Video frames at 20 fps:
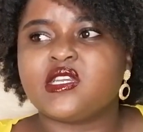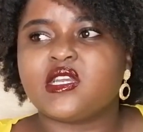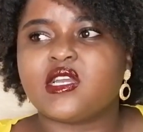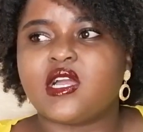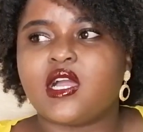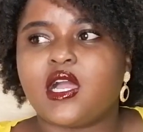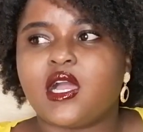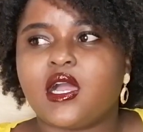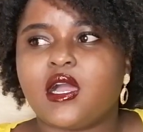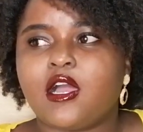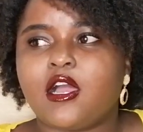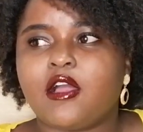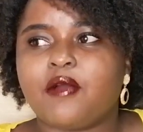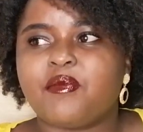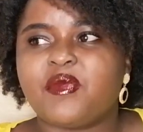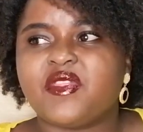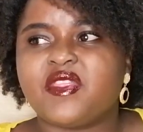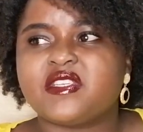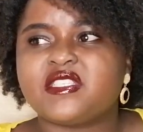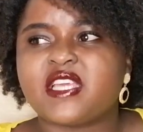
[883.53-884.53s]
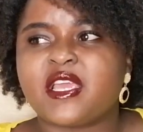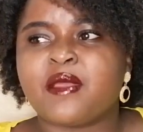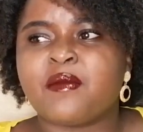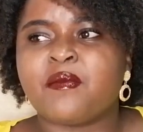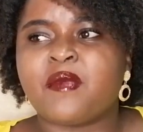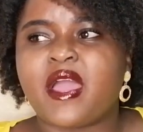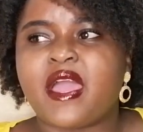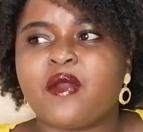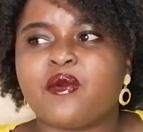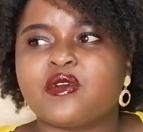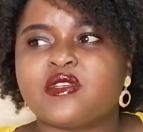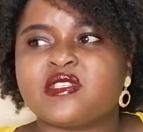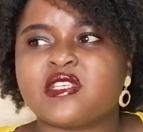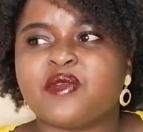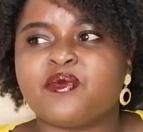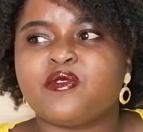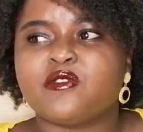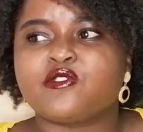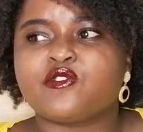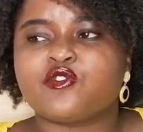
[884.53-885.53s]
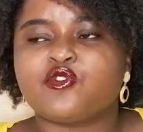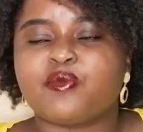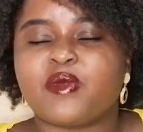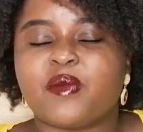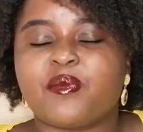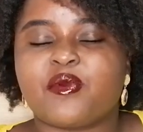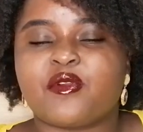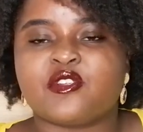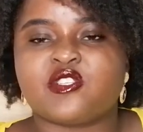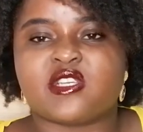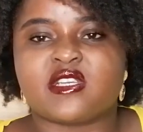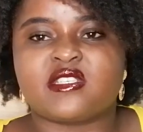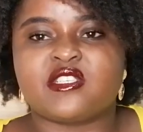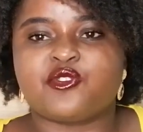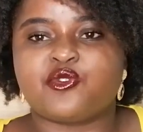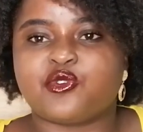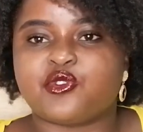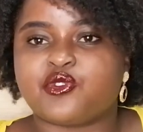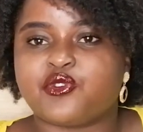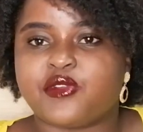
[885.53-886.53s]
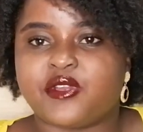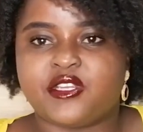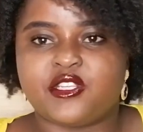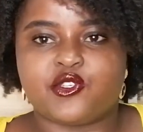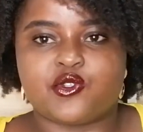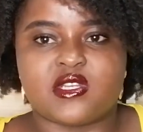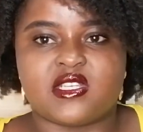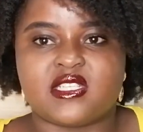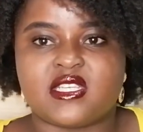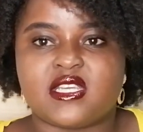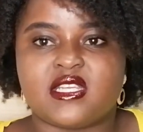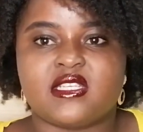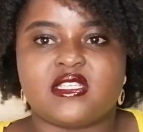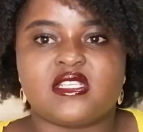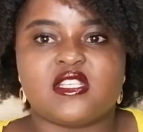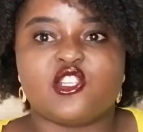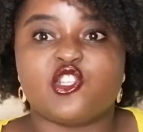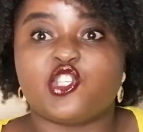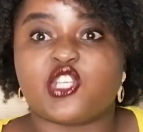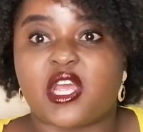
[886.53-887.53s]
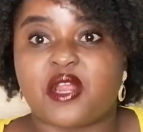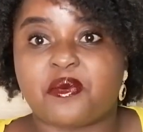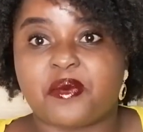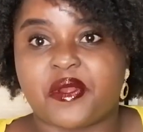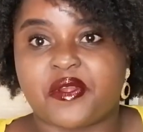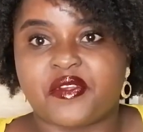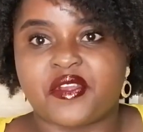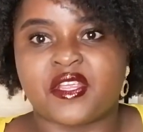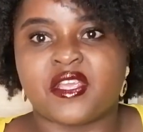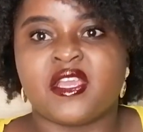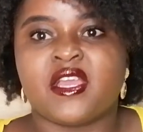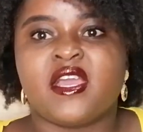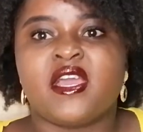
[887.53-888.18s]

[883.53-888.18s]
by the time I was able to do my project, it was already 2018 January.